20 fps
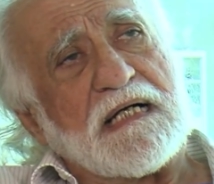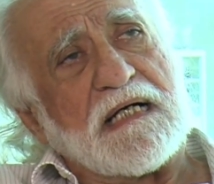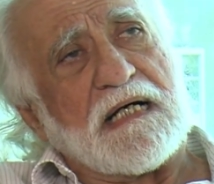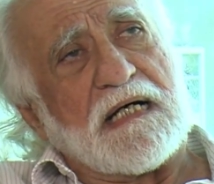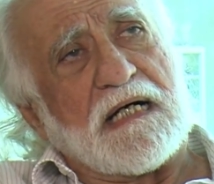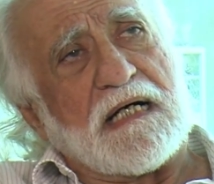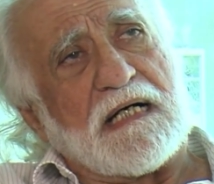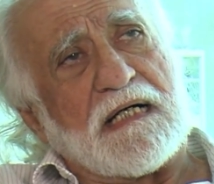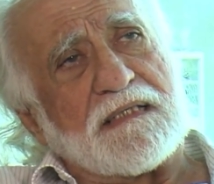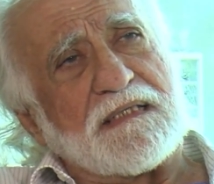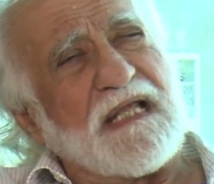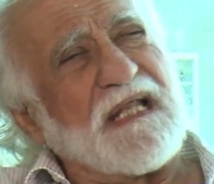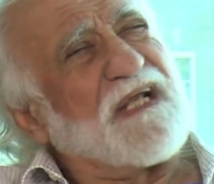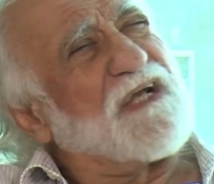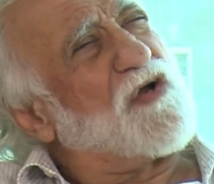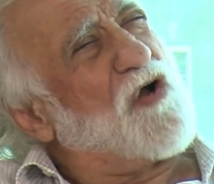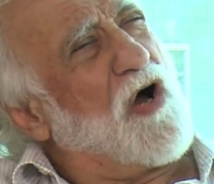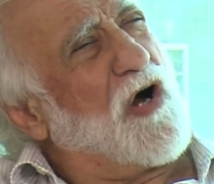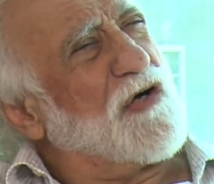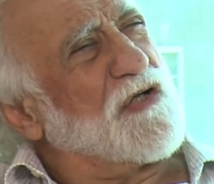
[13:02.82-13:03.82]
They
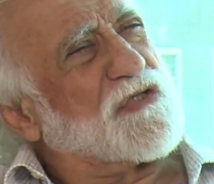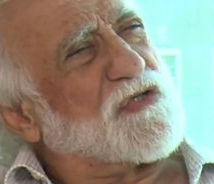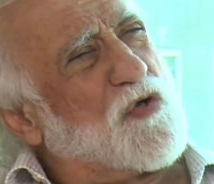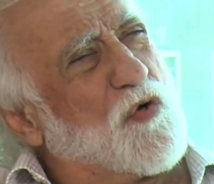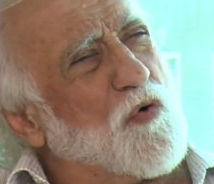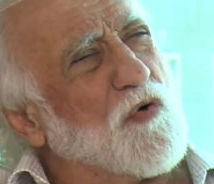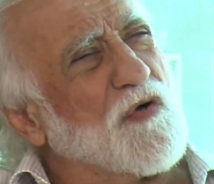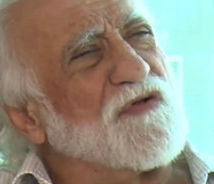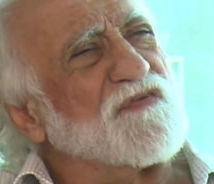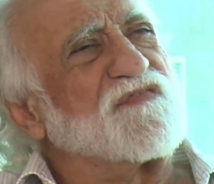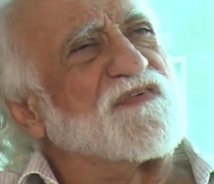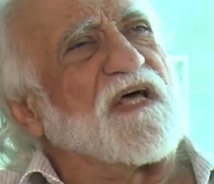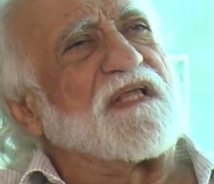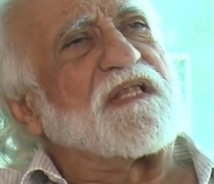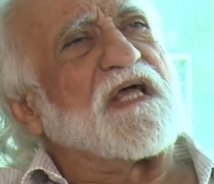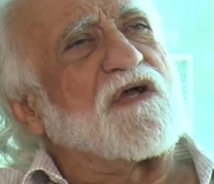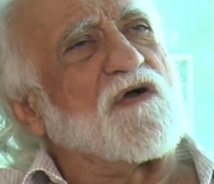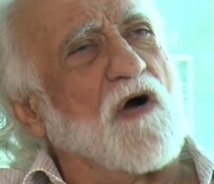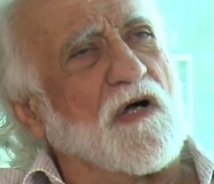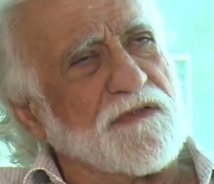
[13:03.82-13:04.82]
didn't call it cores then,
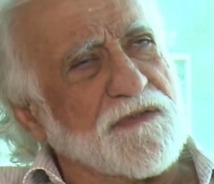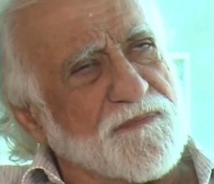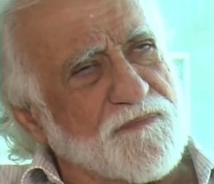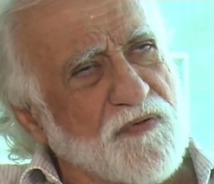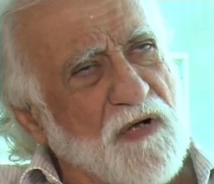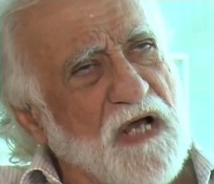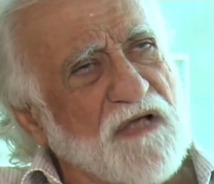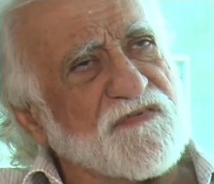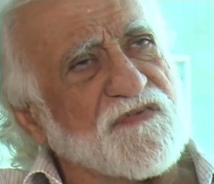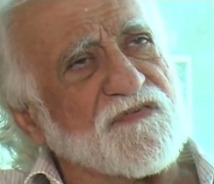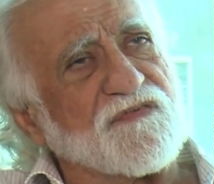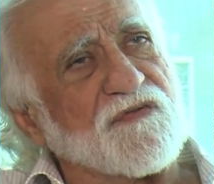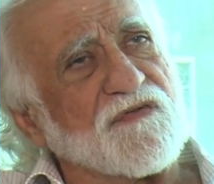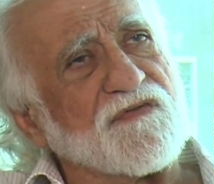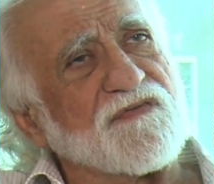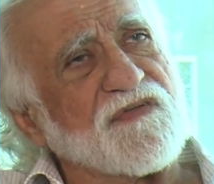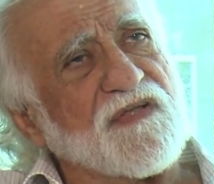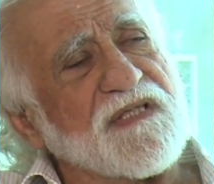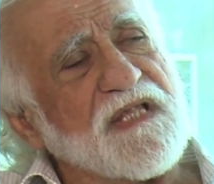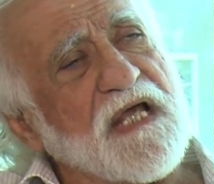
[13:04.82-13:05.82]
they called it
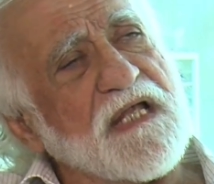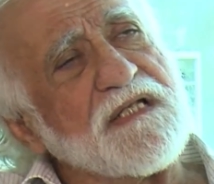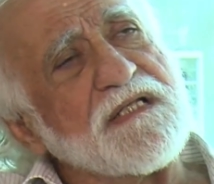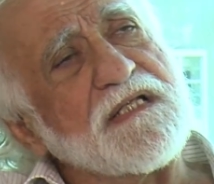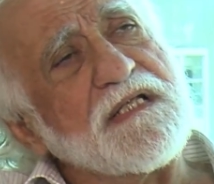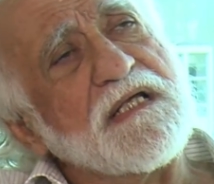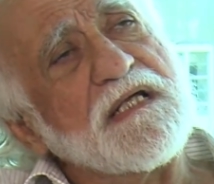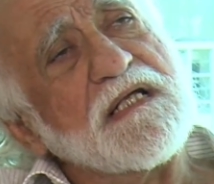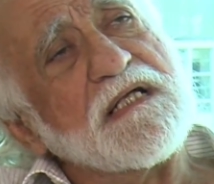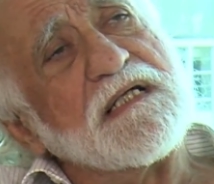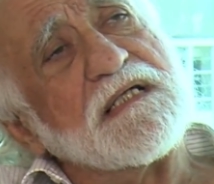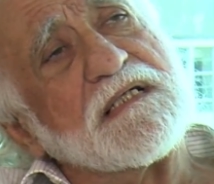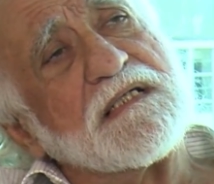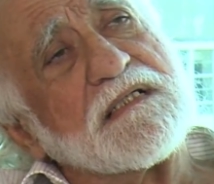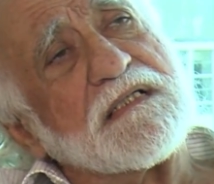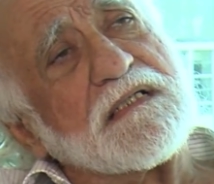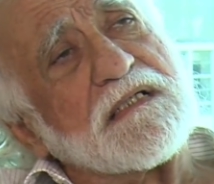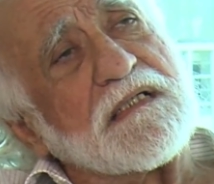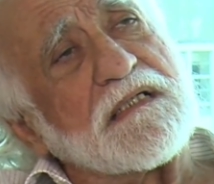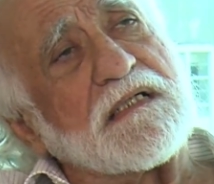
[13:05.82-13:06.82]
processors. And then,
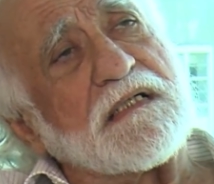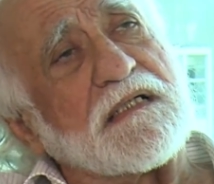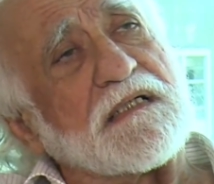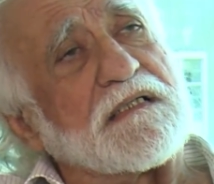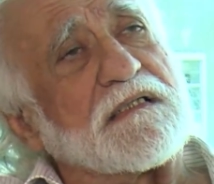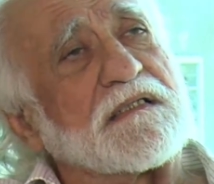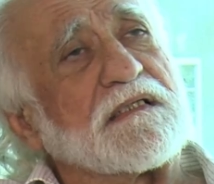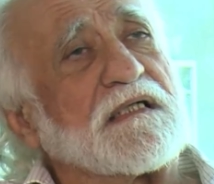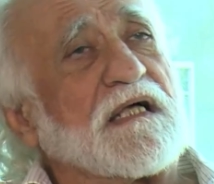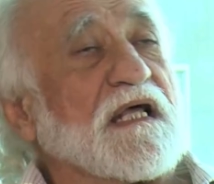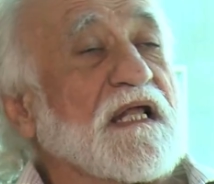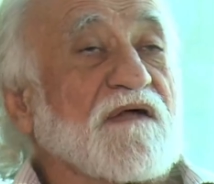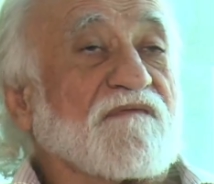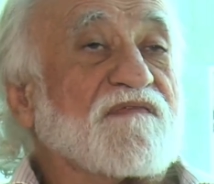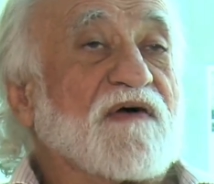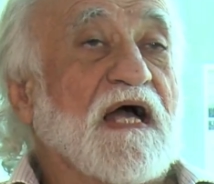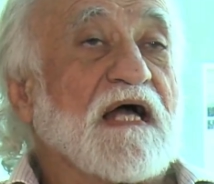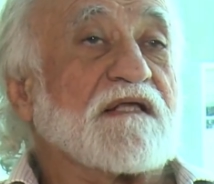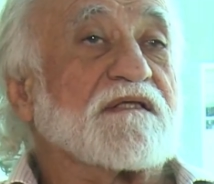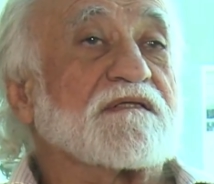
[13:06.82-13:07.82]
and in
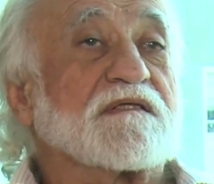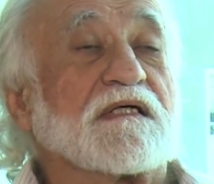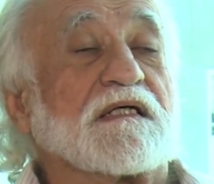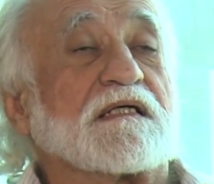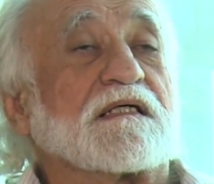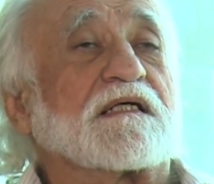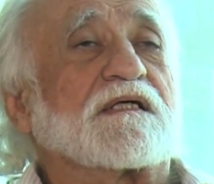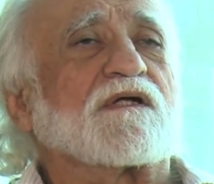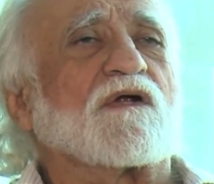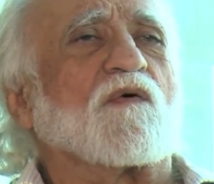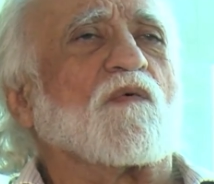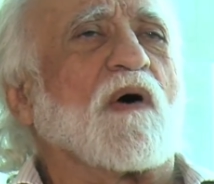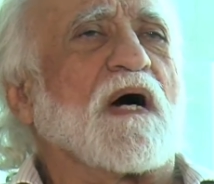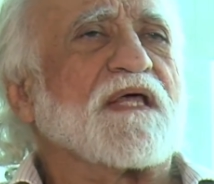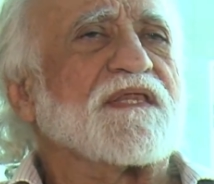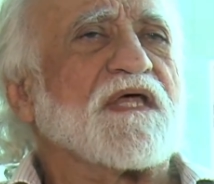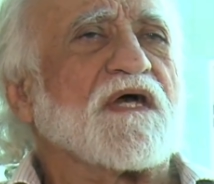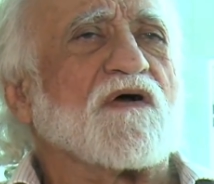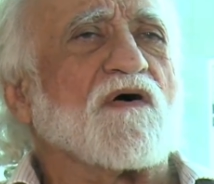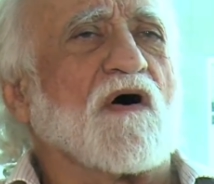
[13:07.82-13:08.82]
fact, I don't know
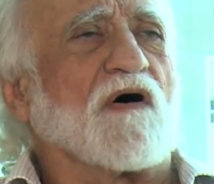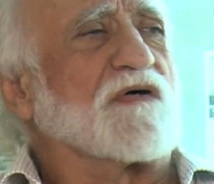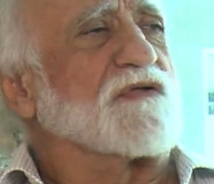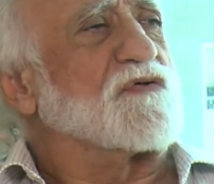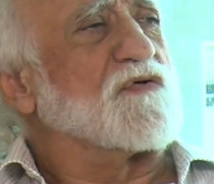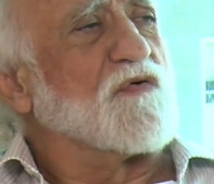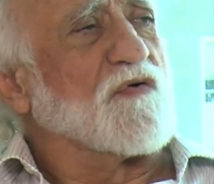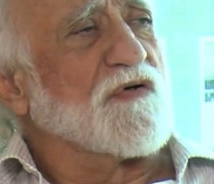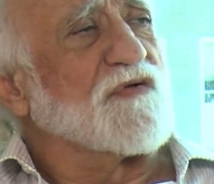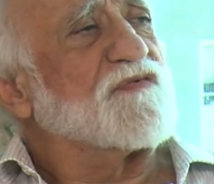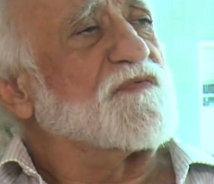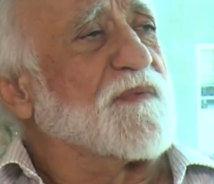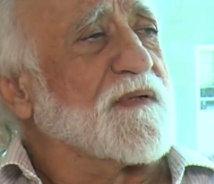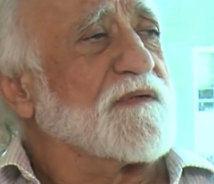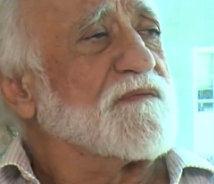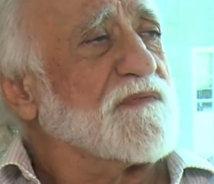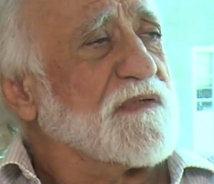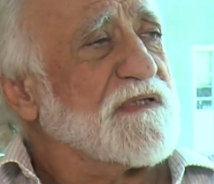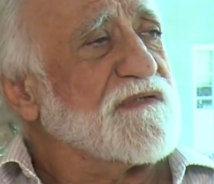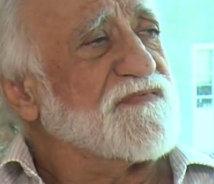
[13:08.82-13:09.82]
why they call it cores,
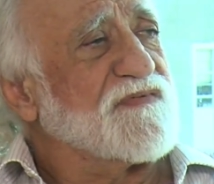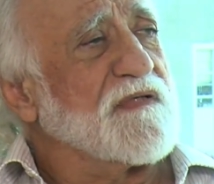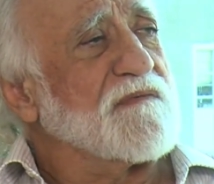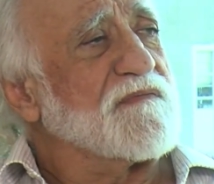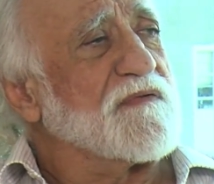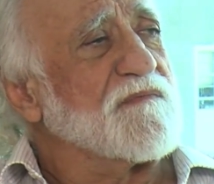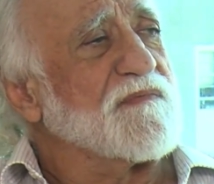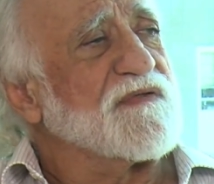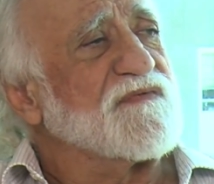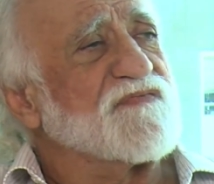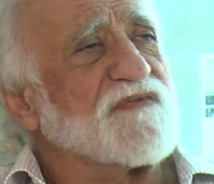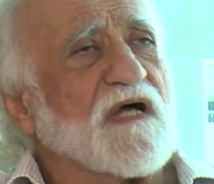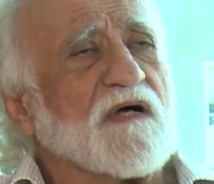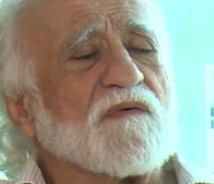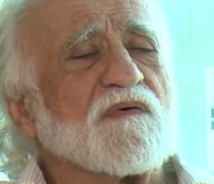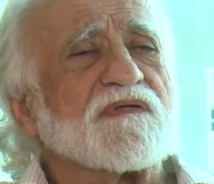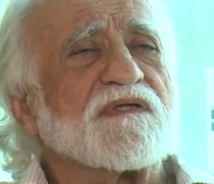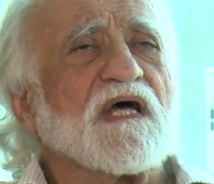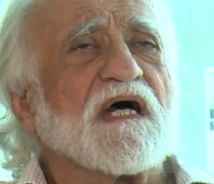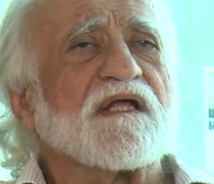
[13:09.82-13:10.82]
but we seem to be
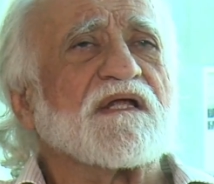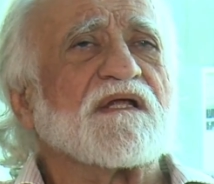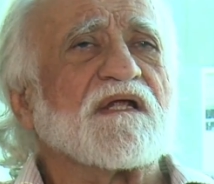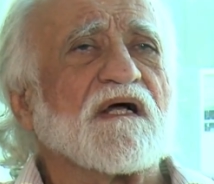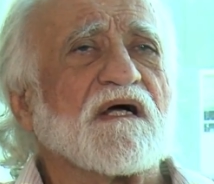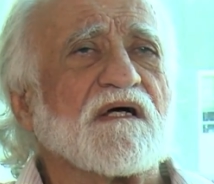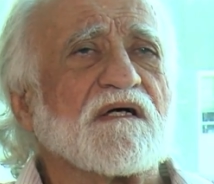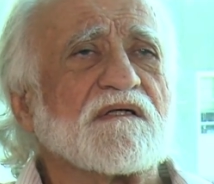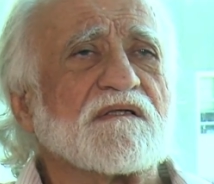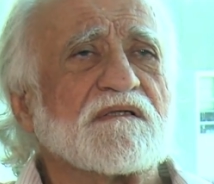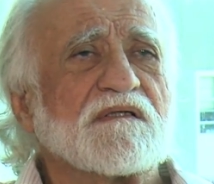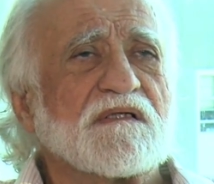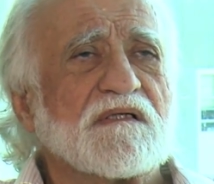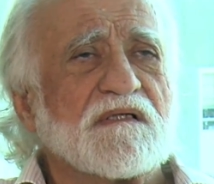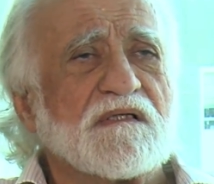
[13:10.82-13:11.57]
stuck with that in our